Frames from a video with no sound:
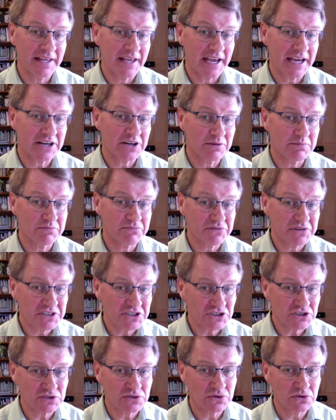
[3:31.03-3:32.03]
And I'm
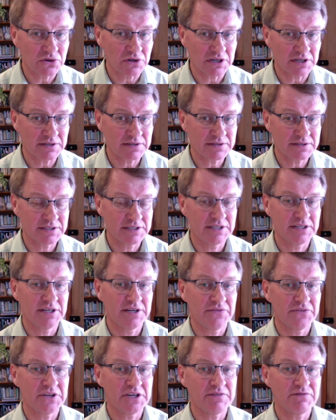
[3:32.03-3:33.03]
pretty sure
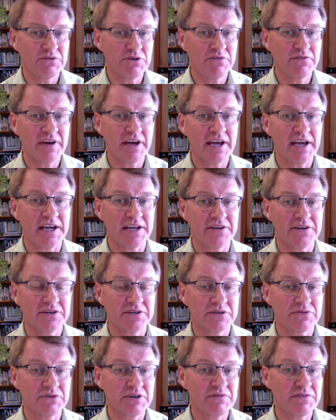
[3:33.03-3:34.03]
that if you've had
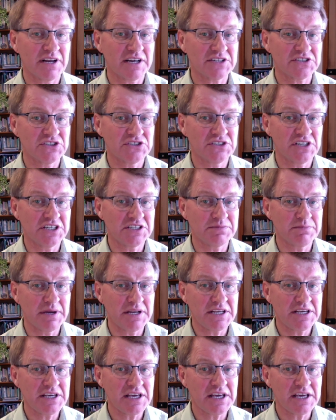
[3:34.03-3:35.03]
reflux disease
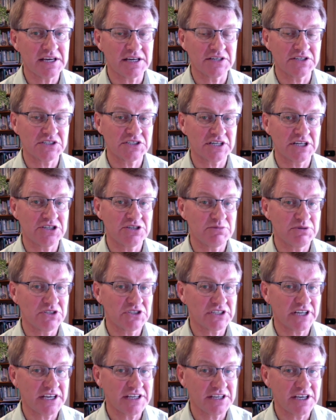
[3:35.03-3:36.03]
many years and you've been
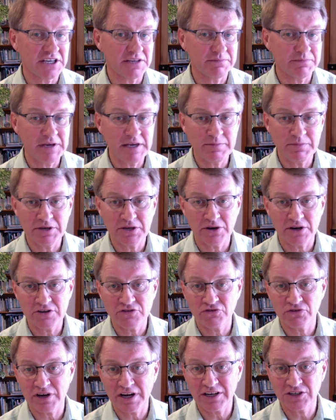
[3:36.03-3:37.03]
taking P P I
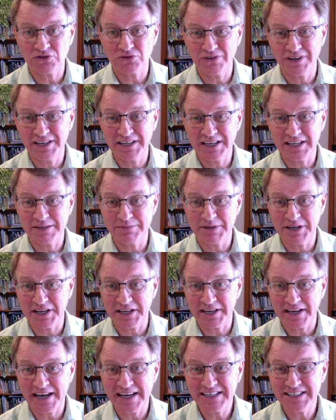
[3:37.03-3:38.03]
drugs or any other
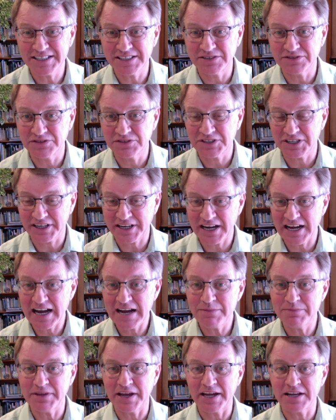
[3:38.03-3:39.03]
medication to
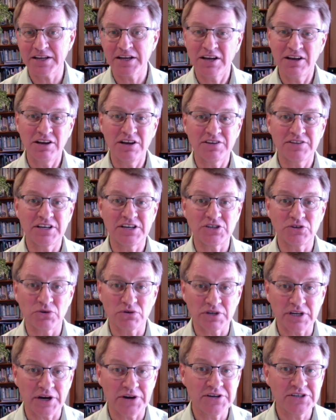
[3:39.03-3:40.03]
calm that, that you're
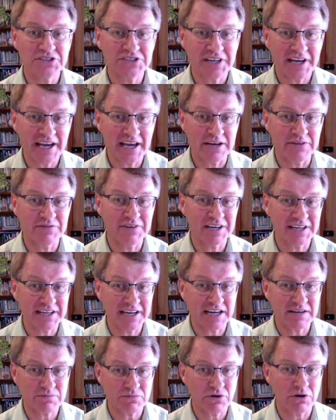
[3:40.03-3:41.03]
going to have a
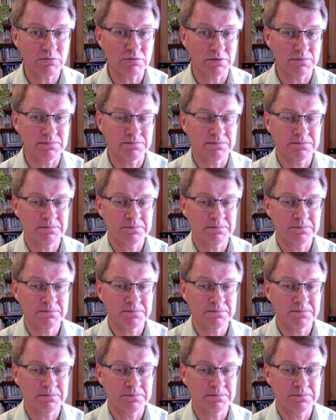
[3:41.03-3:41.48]
gut problem.